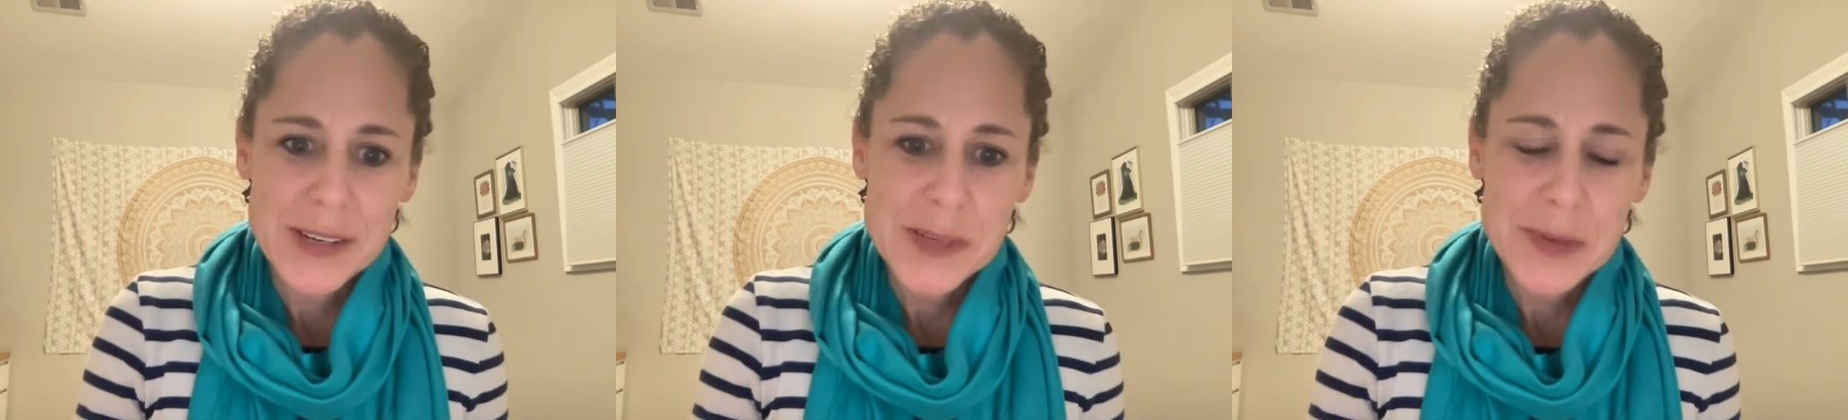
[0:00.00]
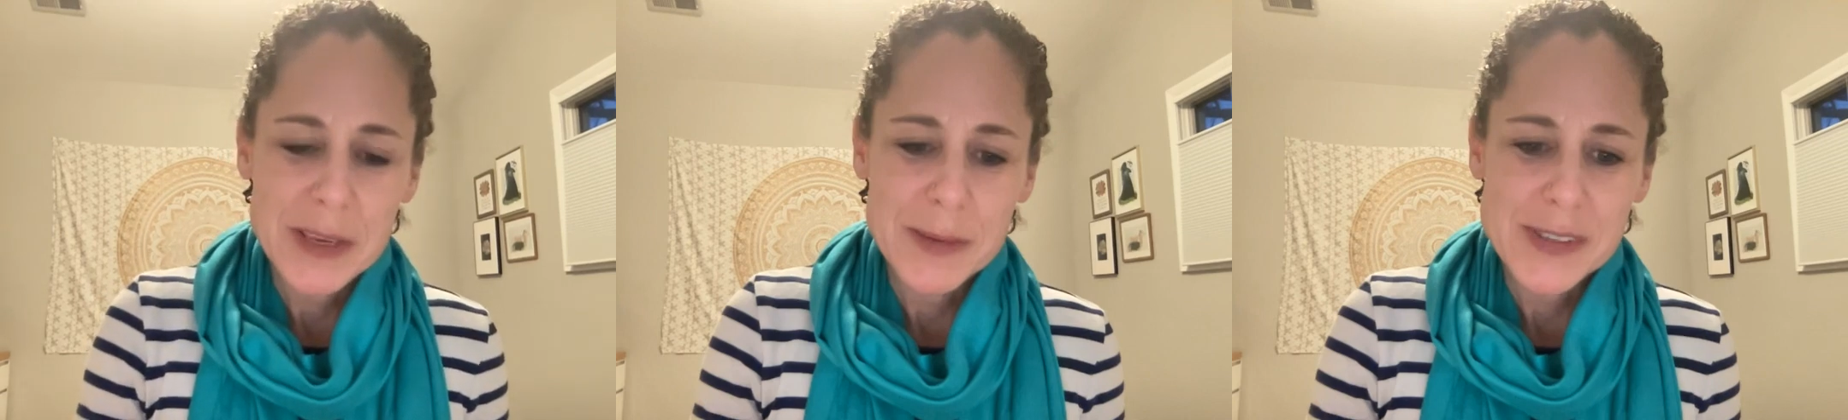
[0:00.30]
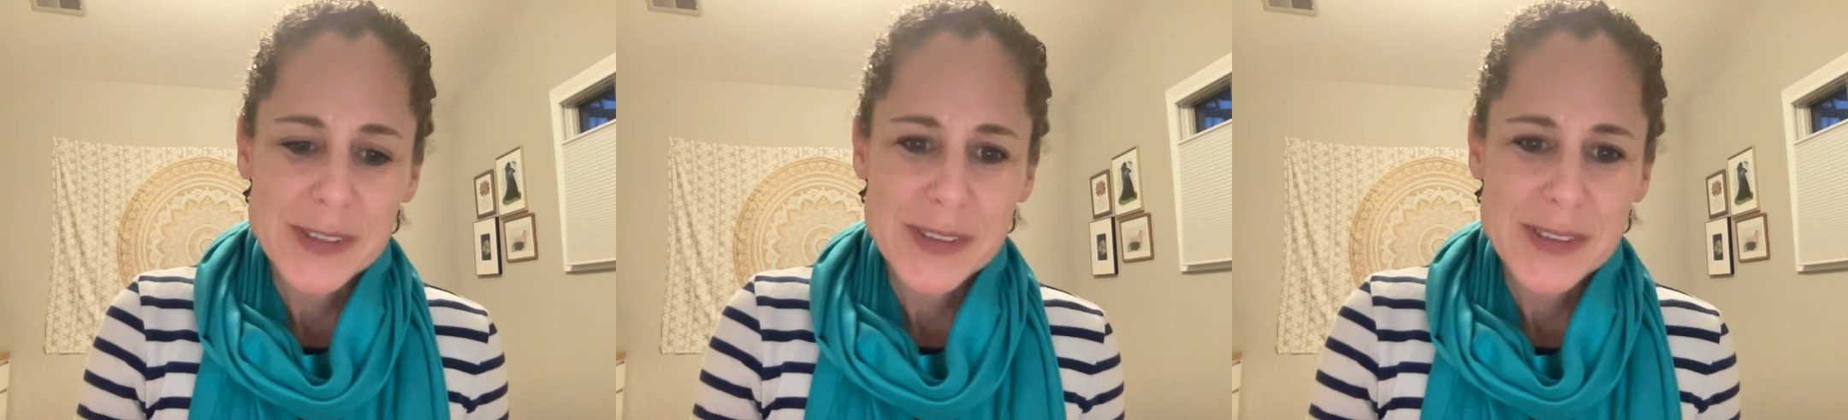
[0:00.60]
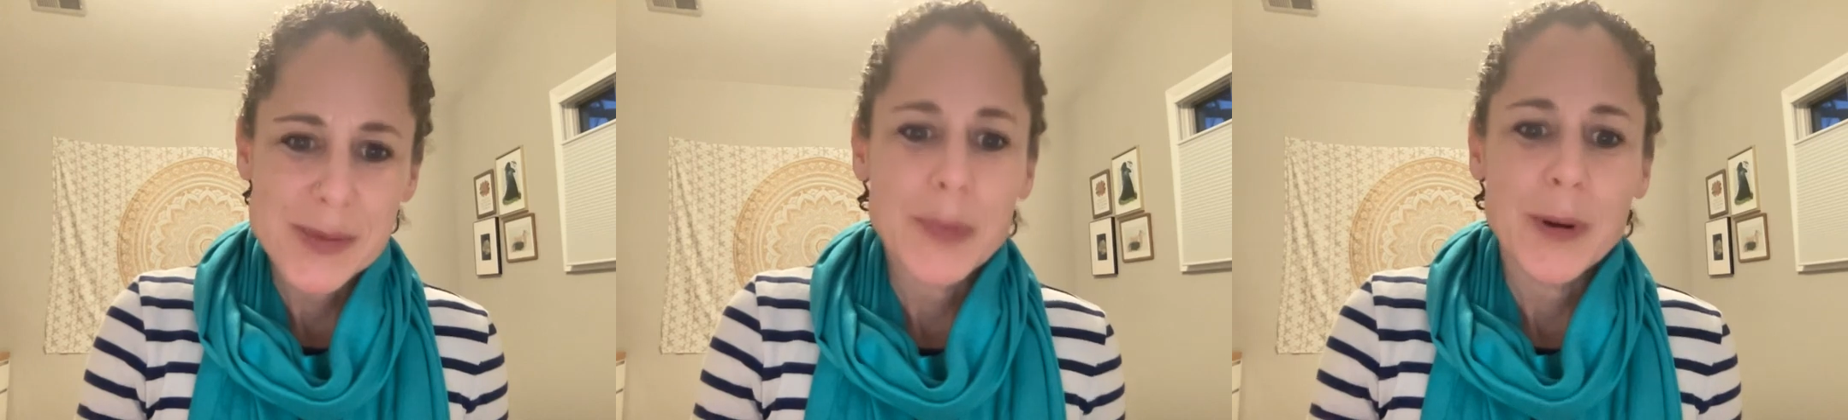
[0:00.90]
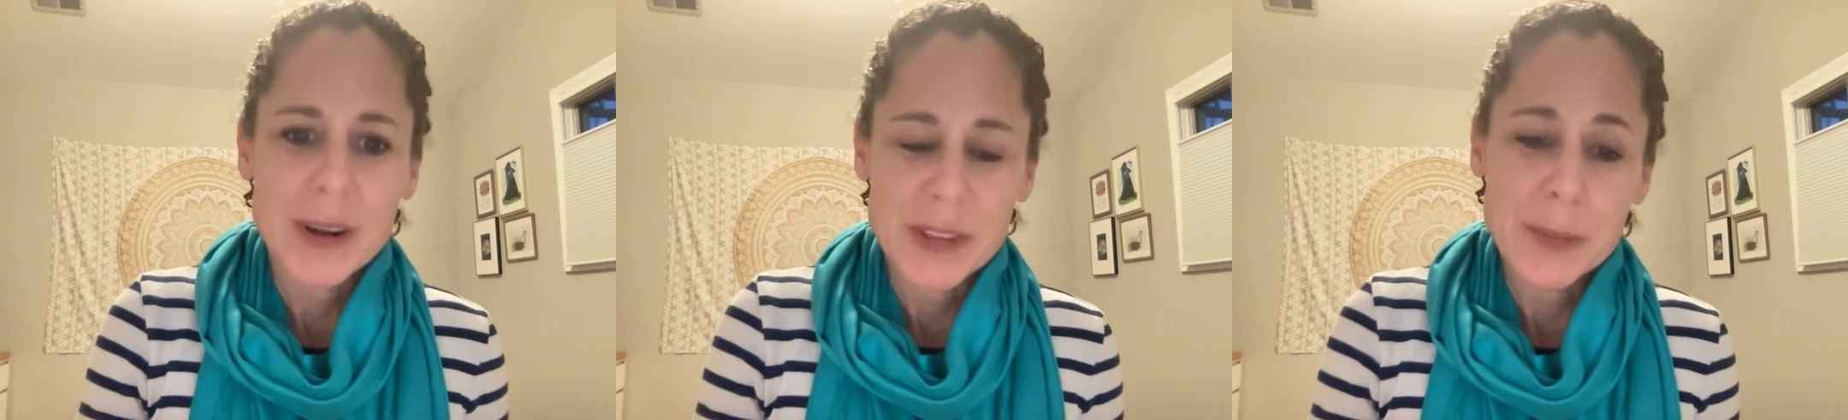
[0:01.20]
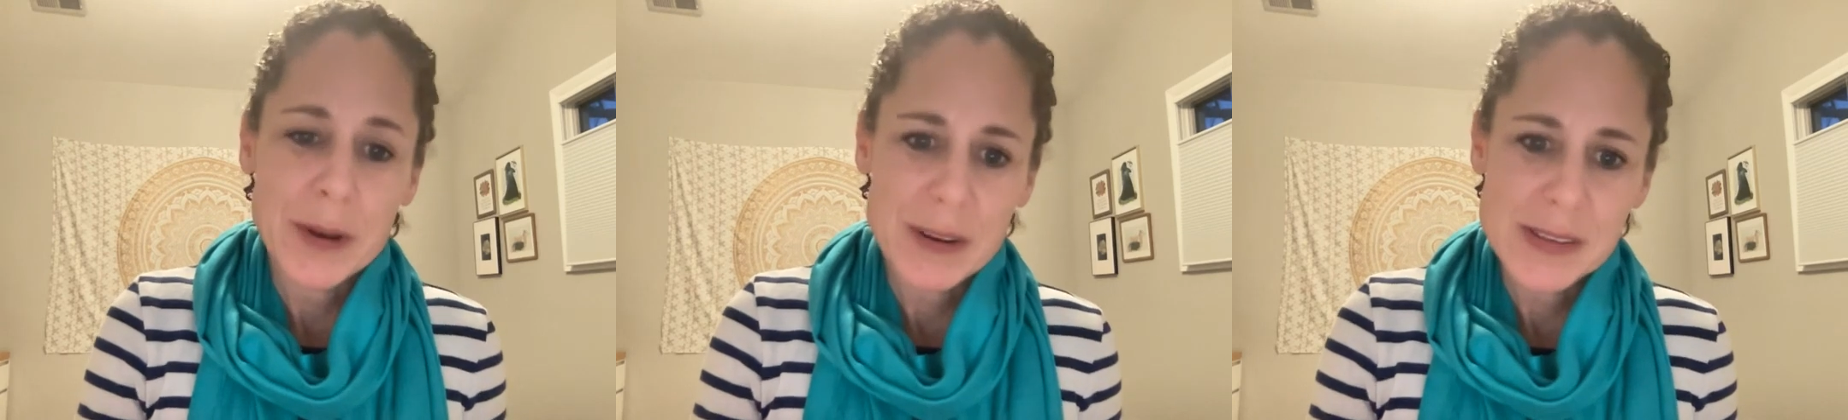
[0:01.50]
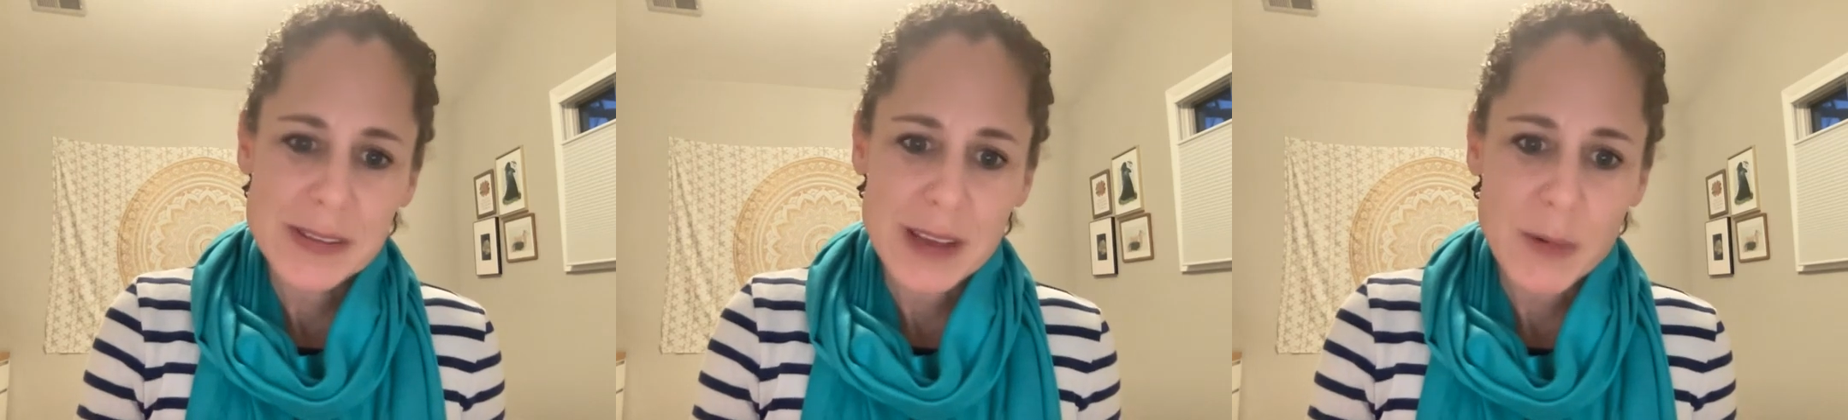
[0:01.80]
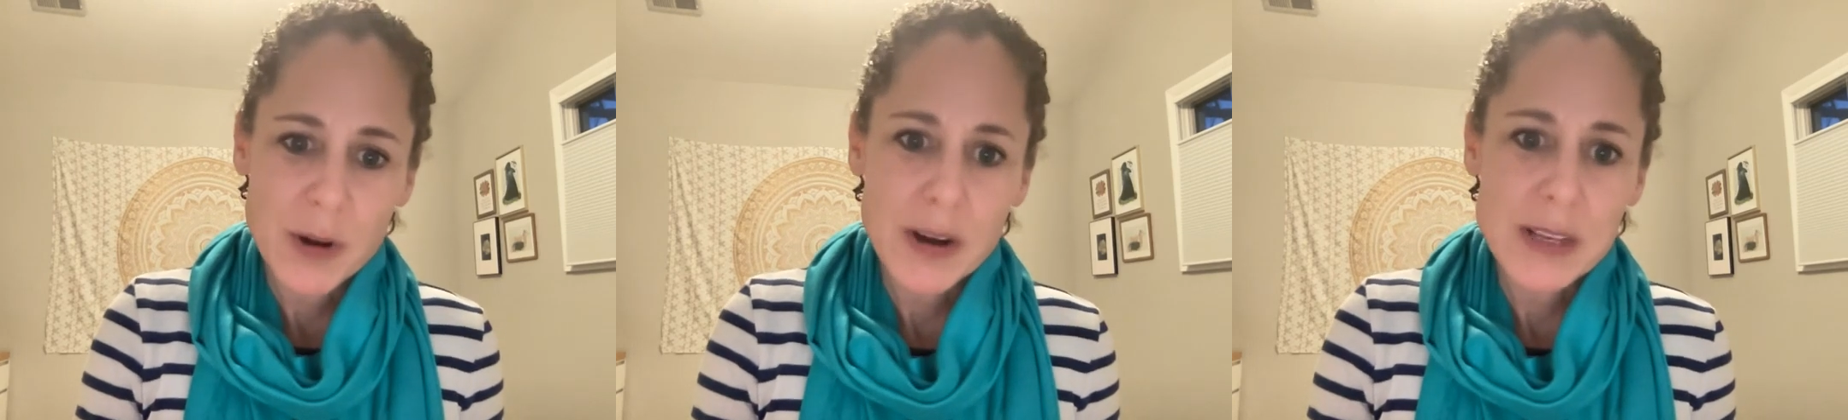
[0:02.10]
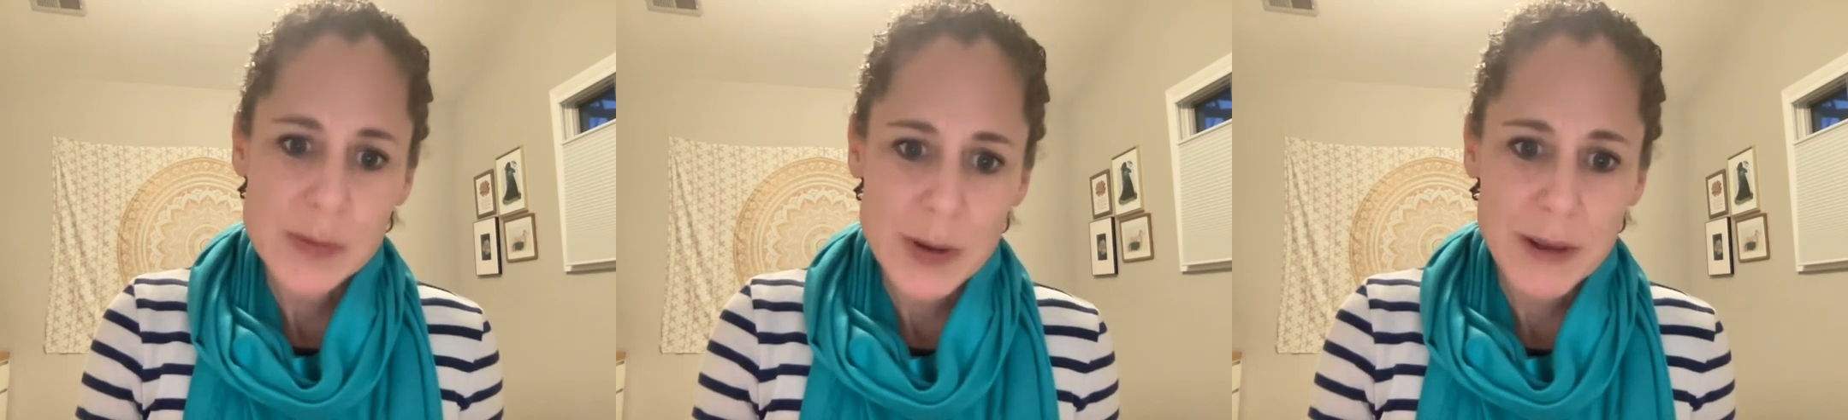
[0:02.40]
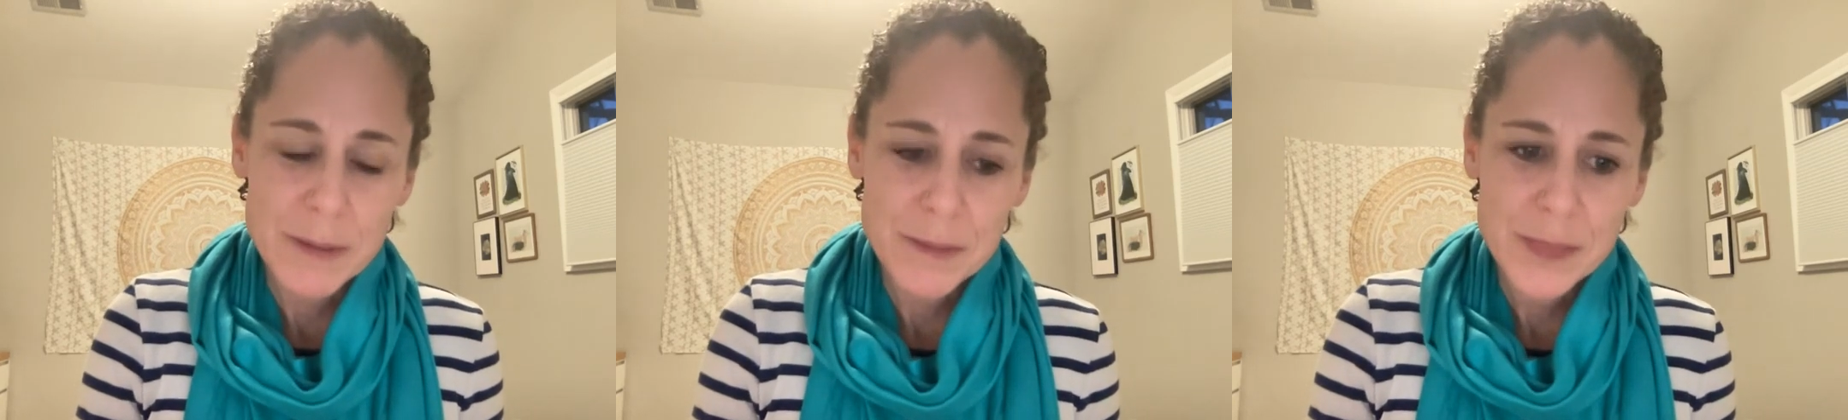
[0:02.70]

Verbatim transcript: to be able to support other parents in that work as well.